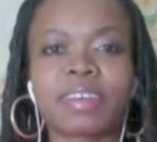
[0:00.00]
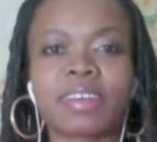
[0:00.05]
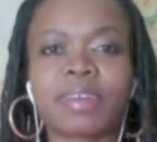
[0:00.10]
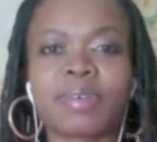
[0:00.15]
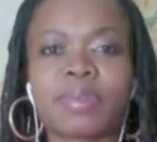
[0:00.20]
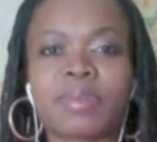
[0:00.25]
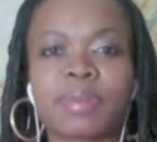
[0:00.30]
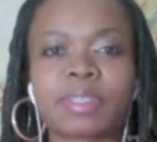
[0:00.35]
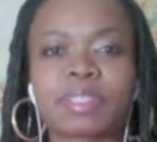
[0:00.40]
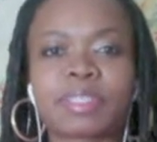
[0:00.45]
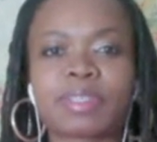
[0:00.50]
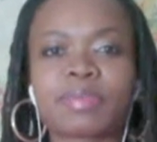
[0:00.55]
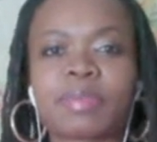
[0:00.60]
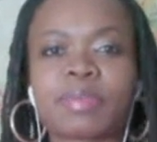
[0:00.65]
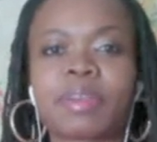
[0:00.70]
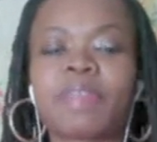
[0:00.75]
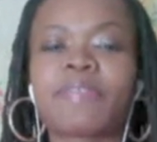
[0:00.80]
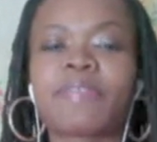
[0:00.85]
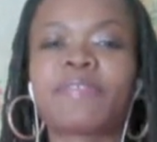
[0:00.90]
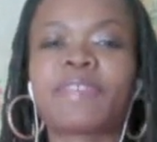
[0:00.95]
we just
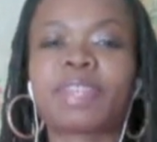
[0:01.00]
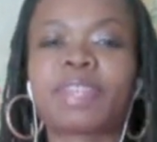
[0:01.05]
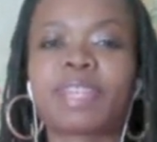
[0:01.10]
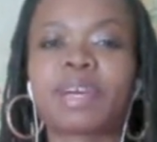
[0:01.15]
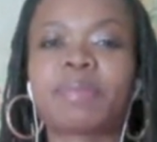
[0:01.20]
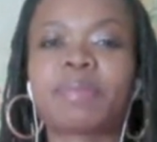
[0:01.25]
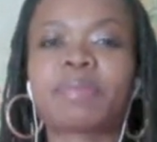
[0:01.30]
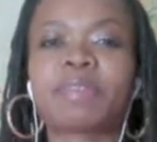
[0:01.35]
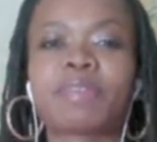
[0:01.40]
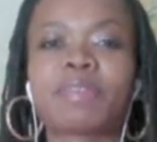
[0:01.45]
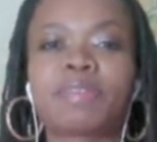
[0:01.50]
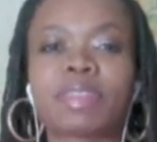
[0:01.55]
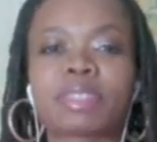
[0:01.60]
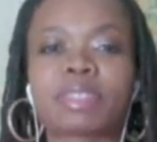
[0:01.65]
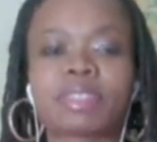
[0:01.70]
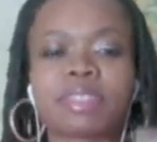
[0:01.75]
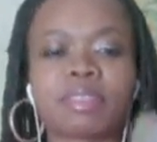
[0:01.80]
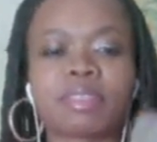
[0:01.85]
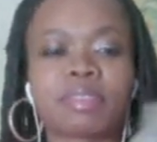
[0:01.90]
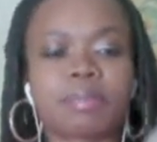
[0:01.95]
want to fill up the
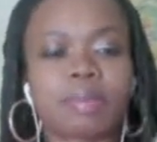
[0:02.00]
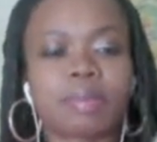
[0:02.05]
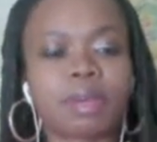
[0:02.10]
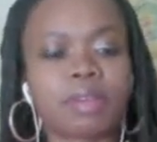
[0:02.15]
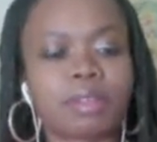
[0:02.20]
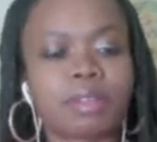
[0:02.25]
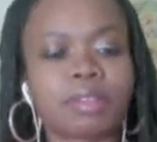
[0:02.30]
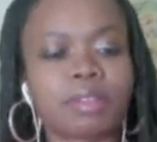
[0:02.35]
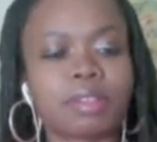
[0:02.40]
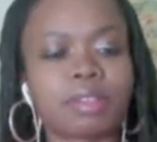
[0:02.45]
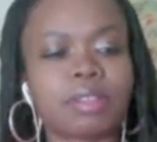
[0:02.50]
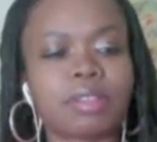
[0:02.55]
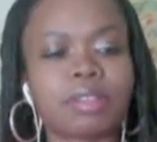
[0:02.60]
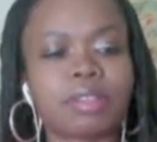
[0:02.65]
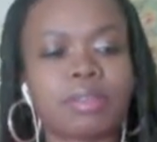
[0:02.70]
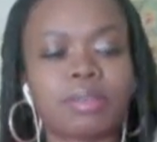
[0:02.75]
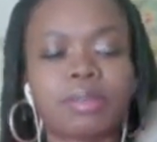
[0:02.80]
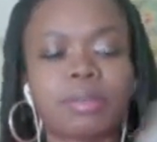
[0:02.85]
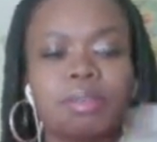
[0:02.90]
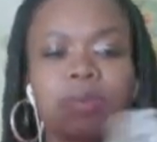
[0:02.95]
rest of the bottle
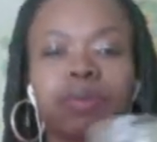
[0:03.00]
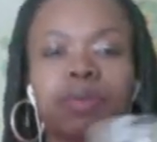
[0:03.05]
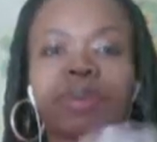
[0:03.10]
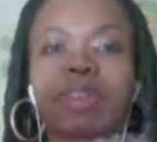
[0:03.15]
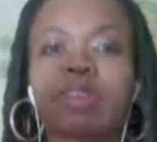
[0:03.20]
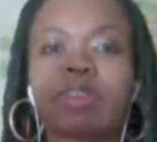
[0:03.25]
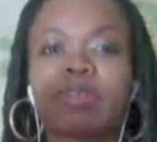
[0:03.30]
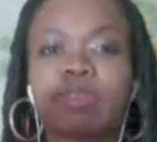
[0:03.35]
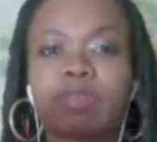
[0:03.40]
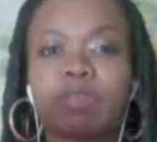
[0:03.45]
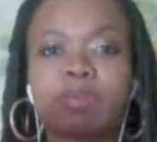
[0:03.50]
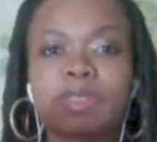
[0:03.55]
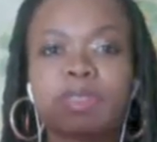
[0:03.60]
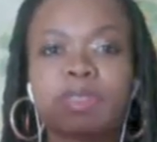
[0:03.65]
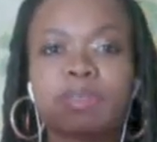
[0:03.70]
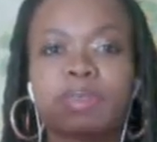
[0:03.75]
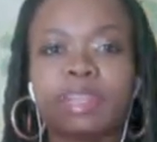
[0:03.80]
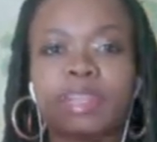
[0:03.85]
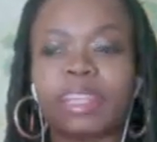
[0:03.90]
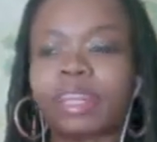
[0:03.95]
with
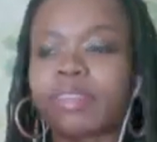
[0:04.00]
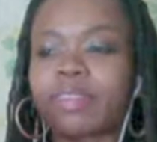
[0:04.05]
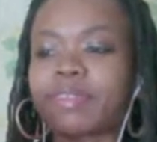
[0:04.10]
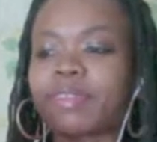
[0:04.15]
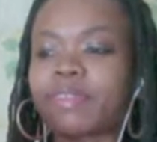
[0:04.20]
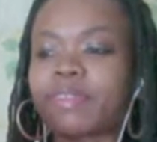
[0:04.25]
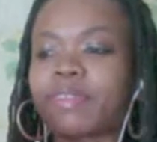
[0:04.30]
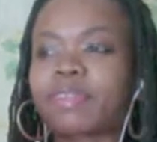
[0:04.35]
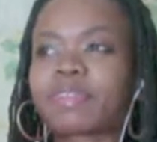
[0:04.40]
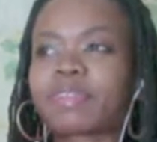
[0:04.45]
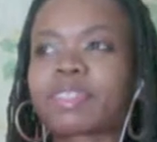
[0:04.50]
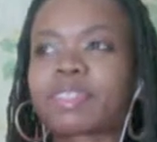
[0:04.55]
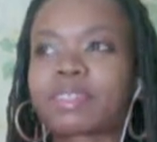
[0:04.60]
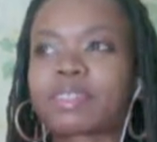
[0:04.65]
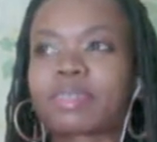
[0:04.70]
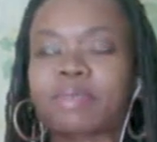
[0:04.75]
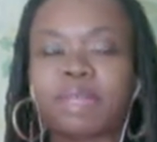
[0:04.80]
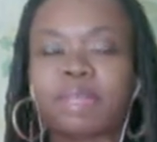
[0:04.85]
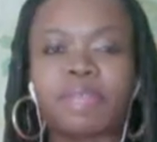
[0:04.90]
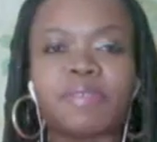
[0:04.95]
grapeseed oil. I don't even know if this is
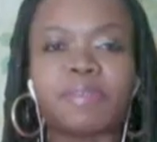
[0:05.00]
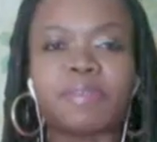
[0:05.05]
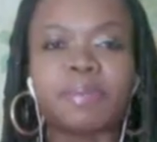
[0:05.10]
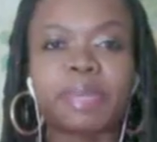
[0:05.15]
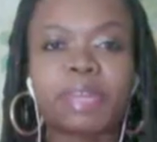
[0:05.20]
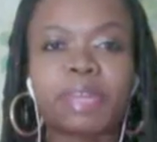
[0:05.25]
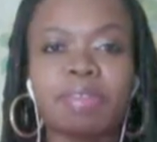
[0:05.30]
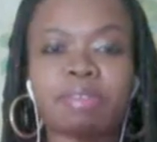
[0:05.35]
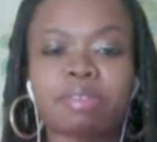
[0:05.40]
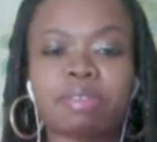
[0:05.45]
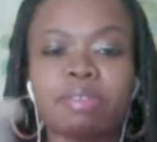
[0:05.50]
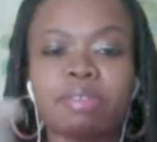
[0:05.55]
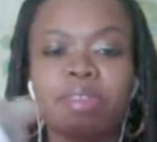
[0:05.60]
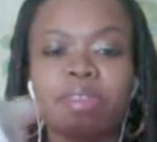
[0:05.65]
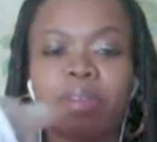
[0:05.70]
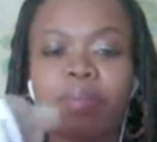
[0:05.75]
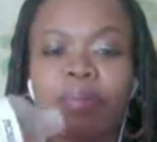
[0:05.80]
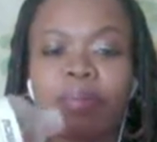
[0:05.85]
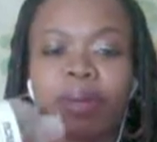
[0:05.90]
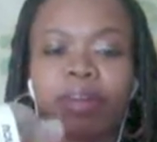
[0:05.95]
going to be enough. I may have to
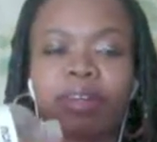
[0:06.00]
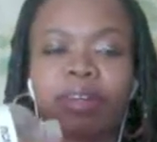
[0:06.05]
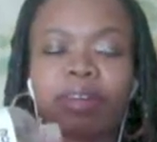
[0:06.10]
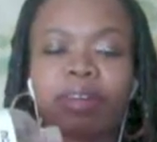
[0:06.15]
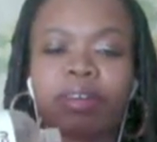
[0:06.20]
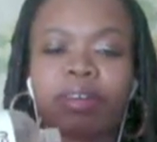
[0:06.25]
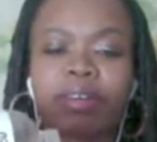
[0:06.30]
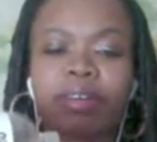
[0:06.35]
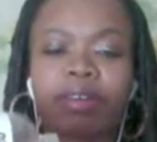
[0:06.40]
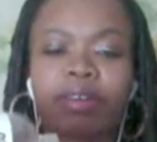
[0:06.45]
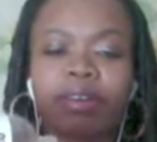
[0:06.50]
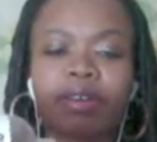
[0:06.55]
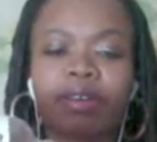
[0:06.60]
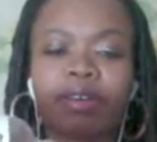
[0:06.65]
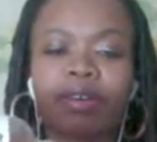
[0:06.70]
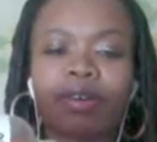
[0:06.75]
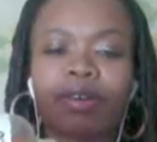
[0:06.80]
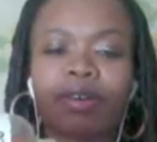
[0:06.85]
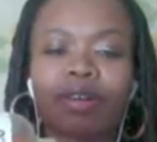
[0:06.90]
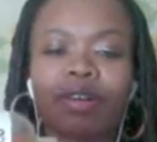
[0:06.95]
grab my other
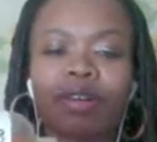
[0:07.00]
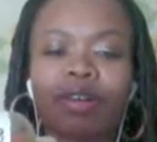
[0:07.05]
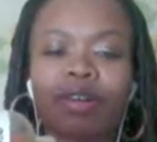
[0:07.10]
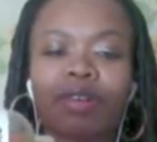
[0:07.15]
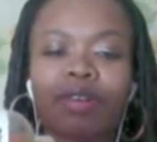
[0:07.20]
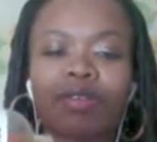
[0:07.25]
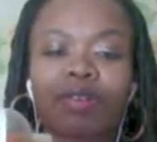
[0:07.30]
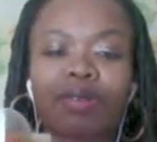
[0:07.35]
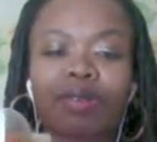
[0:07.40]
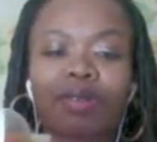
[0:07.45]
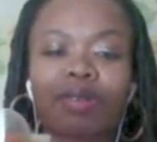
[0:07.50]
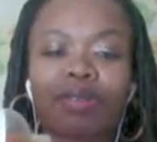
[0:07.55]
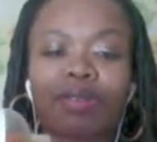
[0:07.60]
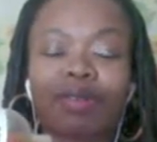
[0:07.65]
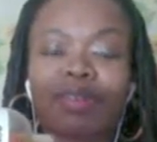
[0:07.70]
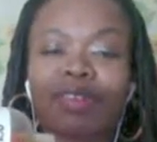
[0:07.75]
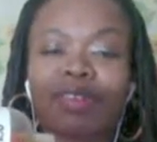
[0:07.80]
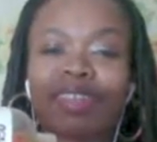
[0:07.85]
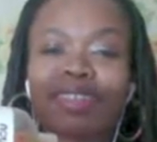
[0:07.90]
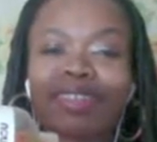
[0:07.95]
grapeseed
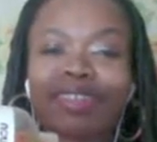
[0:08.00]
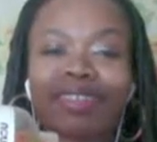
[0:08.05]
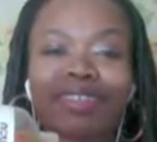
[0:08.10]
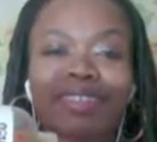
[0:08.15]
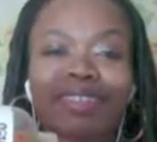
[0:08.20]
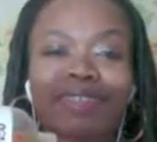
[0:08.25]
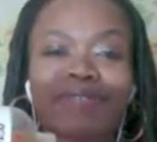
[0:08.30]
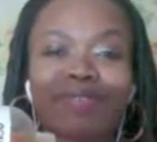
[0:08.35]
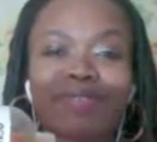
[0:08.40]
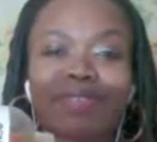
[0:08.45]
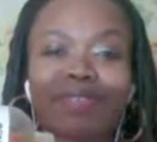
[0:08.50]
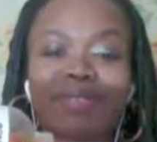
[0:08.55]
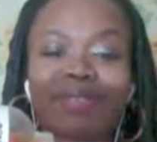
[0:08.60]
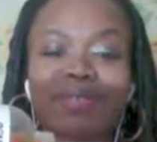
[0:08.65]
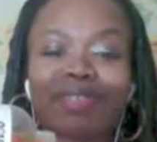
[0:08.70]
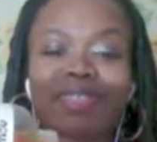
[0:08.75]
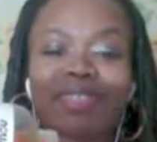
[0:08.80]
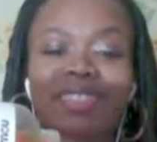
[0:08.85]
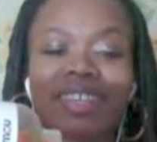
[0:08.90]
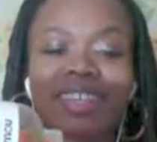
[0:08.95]
oil that's infused
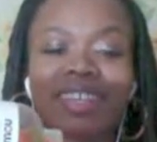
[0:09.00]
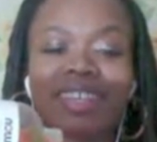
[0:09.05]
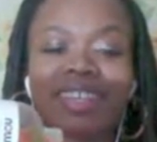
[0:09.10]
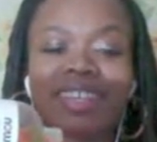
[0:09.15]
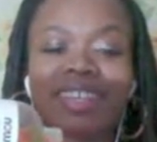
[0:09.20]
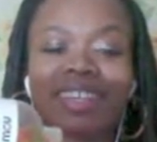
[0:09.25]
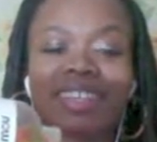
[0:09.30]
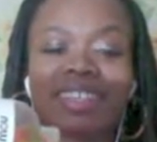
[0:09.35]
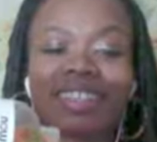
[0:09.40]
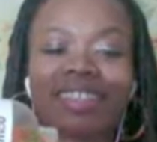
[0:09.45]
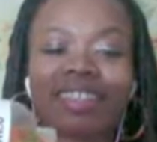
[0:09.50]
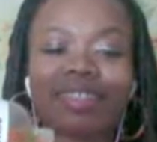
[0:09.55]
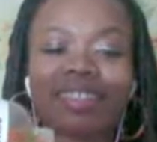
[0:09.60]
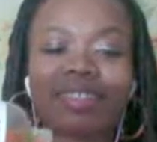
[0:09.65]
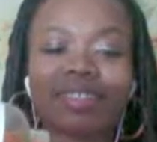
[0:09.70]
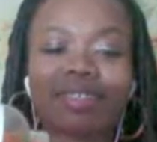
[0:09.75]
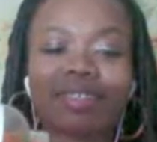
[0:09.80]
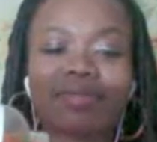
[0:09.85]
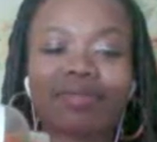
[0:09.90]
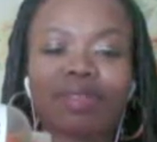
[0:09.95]
with selenite, and then
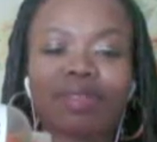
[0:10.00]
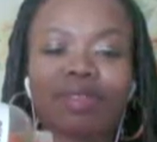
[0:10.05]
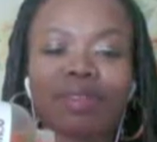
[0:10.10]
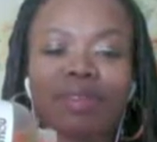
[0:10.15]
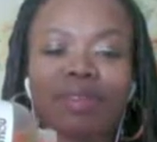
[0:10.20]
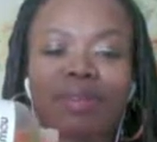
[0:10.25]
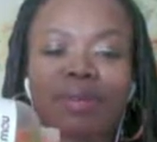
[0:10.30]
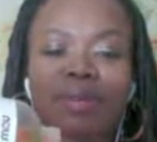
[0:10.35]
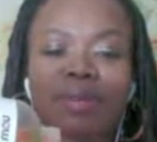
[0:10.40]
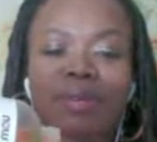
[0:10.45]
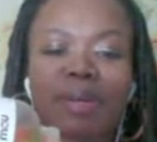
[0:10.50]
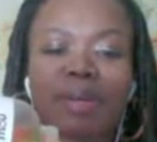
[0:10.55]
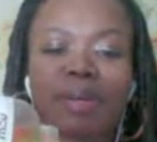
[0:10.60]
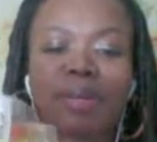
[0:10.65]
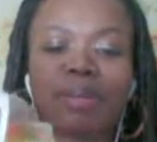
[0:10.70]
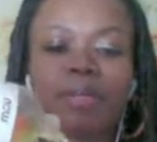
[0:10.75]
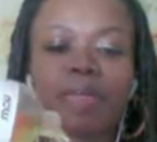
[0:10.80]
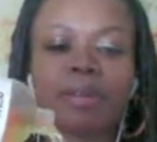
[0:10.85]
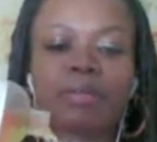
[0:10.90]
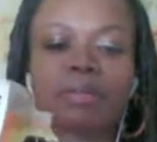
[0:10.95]
this is really going to be a
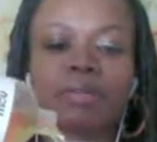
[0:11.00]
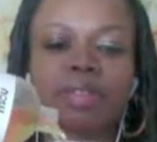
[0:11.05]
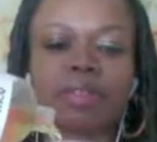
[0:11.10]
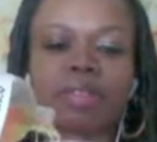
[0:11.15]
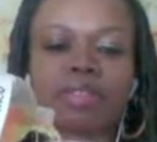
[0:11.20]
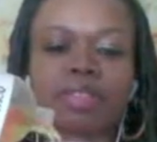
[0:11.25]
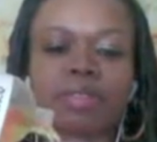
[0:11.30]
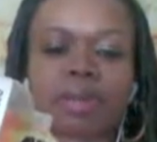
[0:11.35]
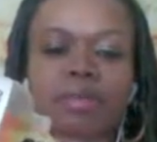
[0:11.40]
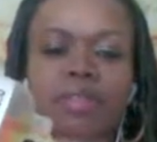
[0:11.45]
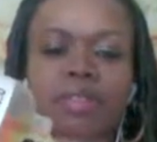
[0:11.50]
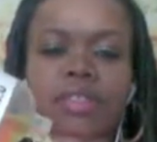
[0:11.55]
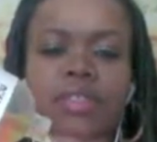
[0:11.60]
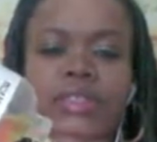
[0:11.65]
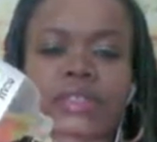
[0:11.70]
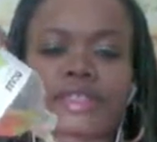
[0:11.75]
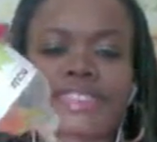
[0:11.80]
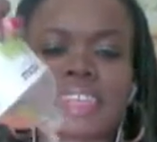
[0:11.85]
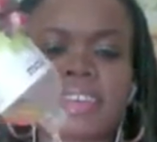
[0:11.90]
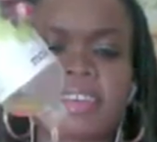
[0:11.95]
banger. I think it's
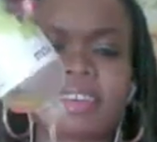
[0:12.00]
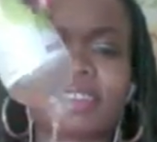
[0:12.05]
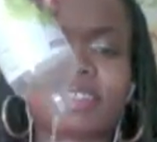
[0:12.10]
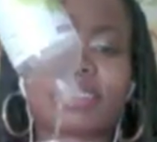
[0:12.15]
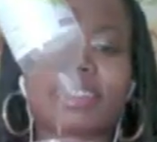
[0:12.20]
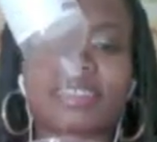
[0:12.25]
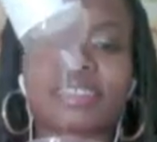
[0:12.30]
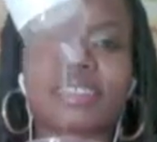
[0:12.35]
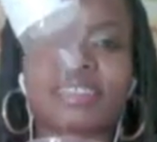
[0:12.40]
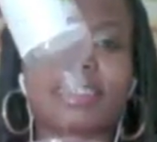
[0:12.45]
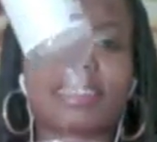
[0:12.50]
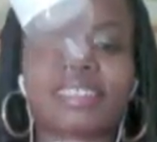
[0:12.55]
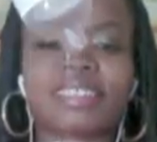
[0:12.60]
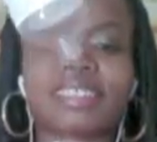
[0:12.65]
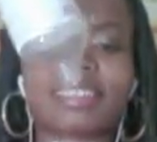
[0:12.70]
just the right amount.